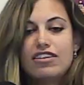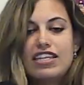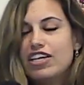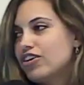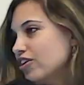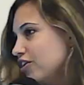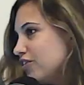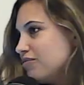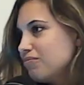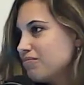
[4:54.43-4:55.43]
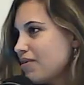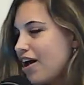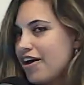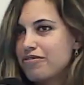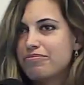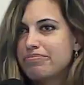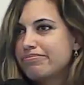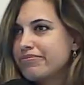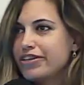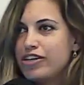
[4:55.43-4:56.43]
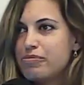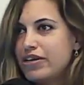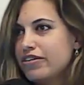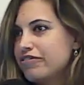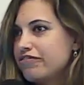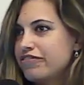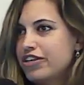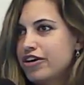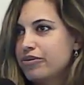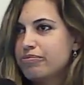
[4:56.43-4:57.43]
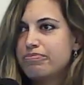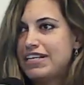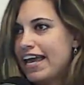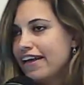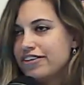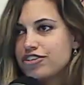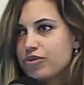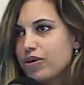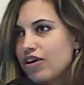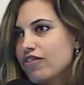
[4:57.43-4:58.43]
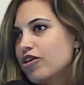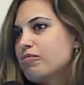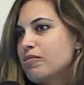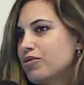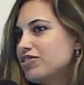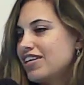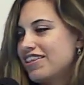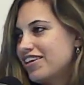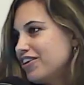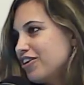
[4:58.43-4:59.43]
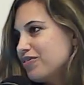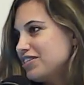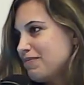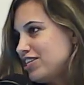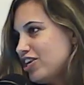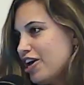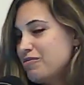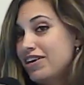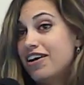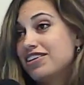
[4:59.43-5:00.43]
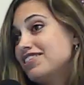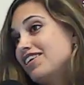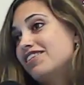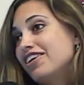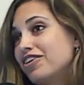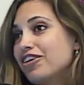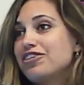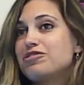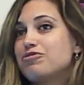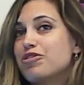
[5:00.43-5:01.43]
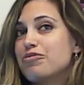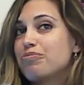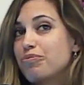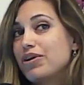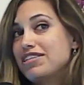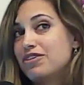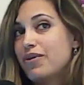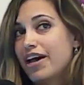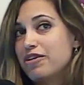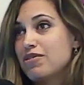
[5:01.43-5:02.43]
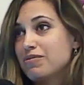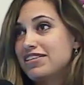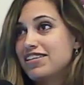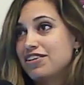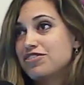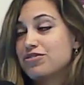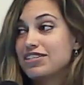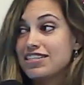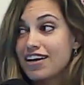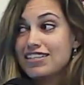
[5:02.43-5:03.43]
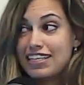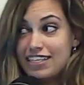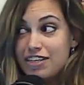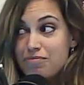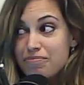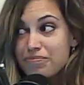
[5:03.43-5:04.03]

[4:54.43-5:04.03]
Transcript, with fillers: Theater. Uh, little bit of you know dance or whatever but mostly theater was my jam and honestly theater is the reason why i probably stayed in school as long as i did